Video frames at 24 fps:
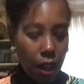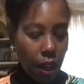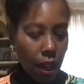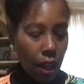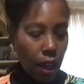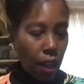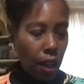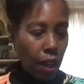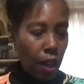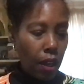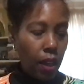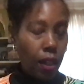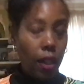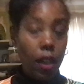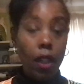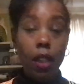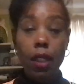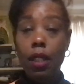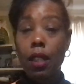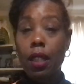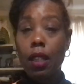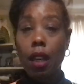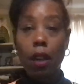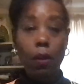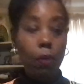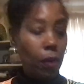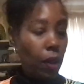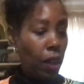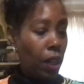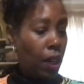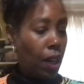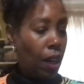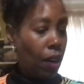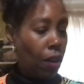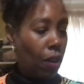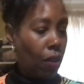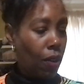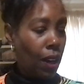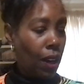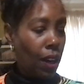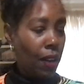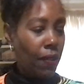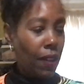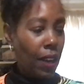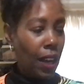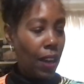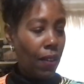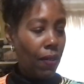I
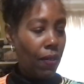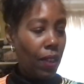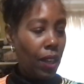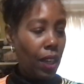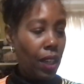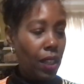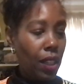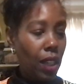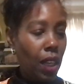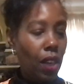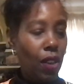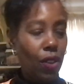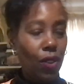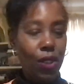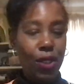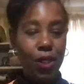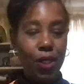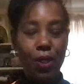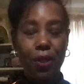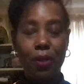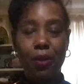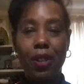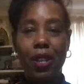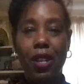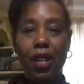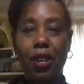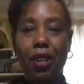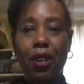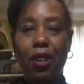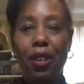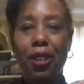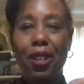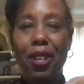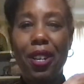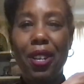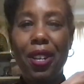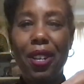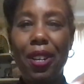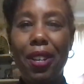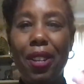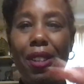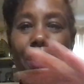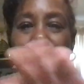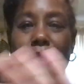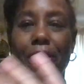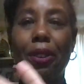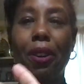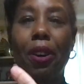even have these here too that are
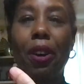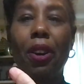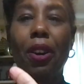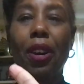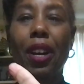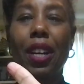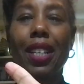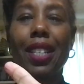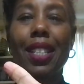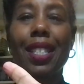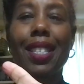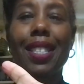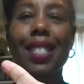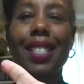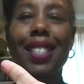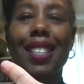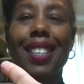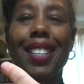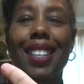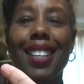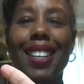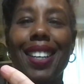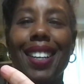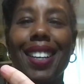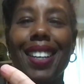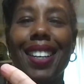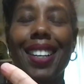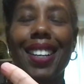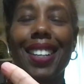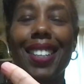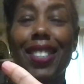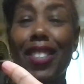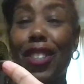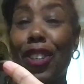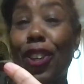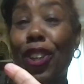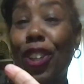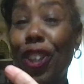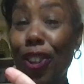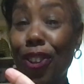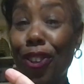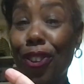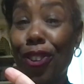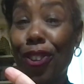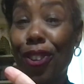little hearts because they're cute.